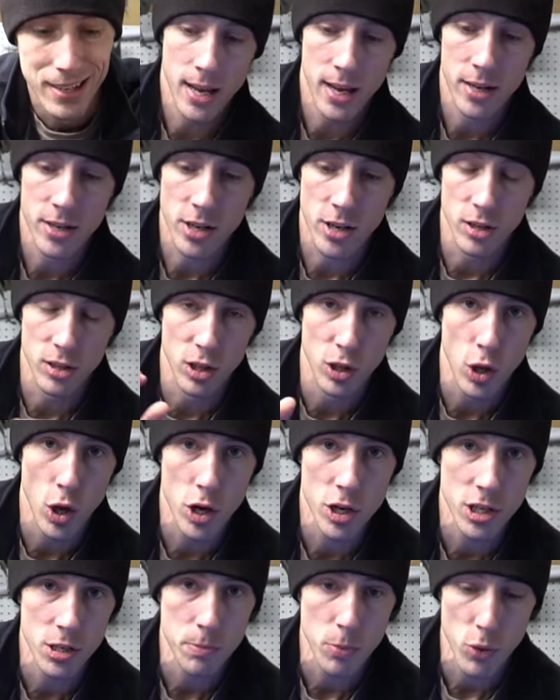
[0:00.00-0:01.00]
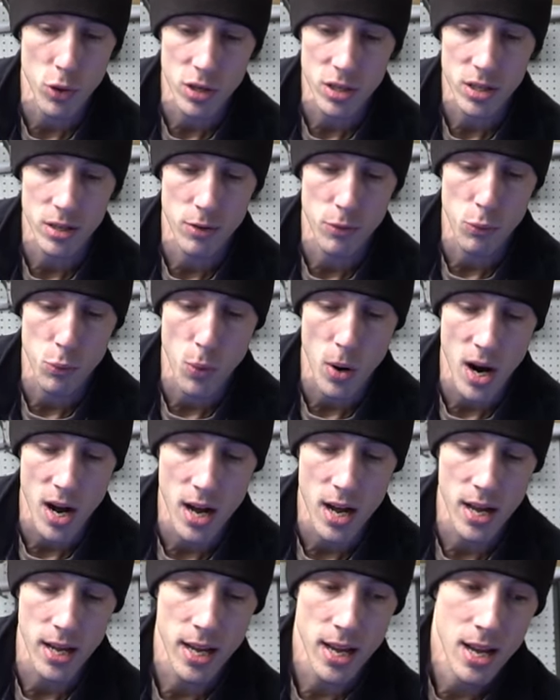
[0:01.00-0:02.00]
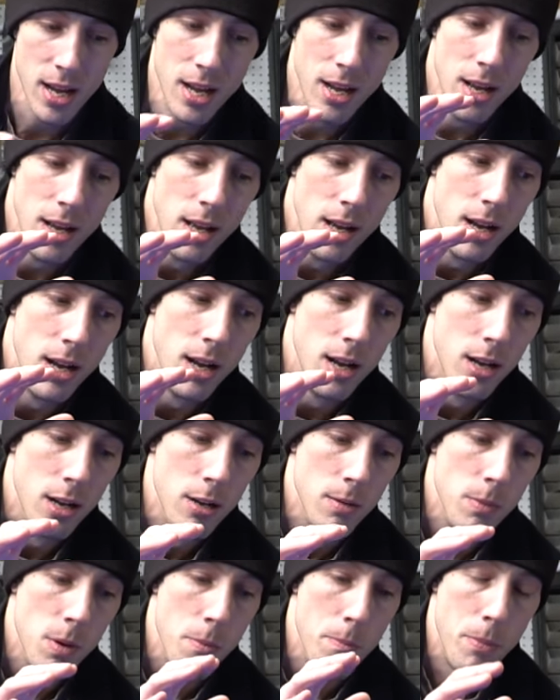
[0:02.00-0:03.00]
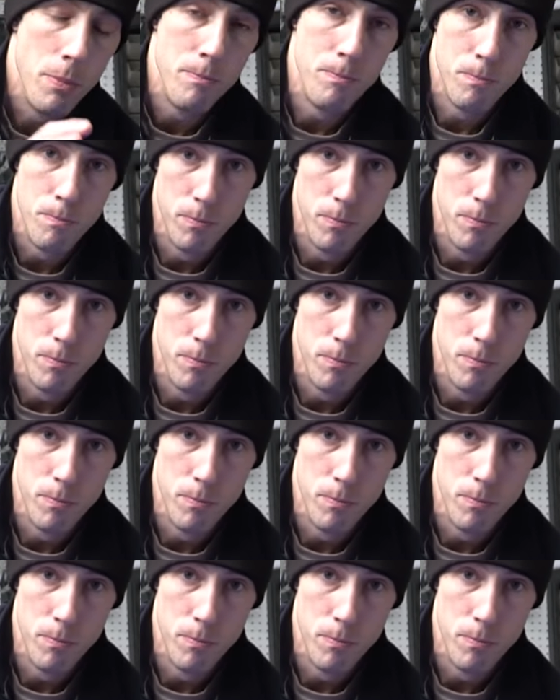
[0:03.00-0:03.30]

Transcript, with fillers: And a large portion of why um,